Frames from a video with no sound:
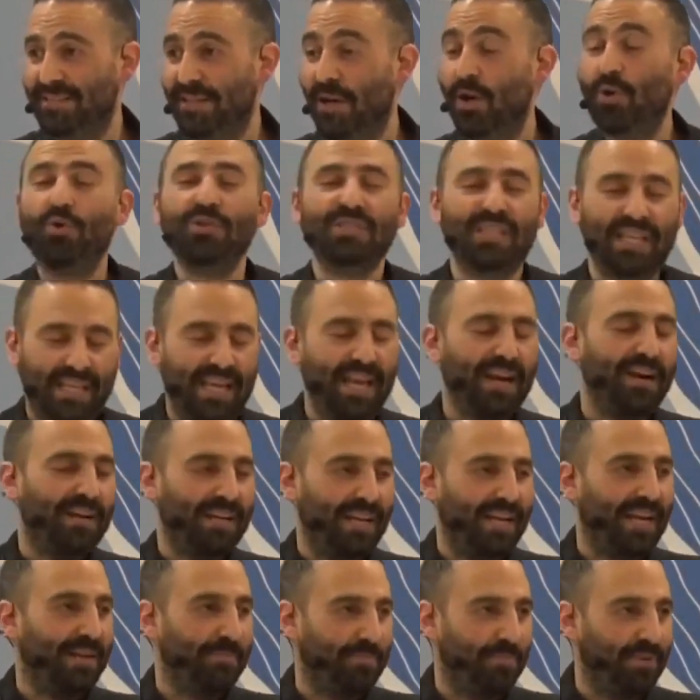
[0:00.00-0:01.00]
Of course, I care.
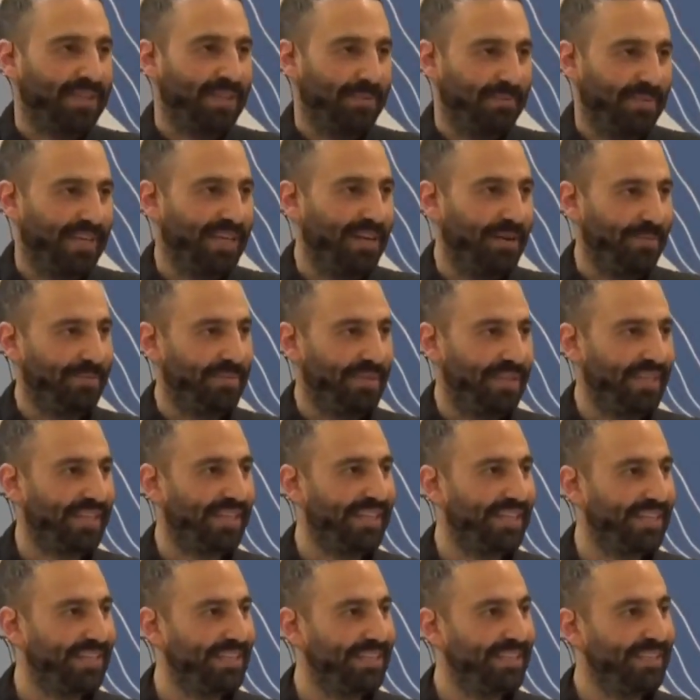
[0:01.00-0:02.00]
Like, I want them to come. Like,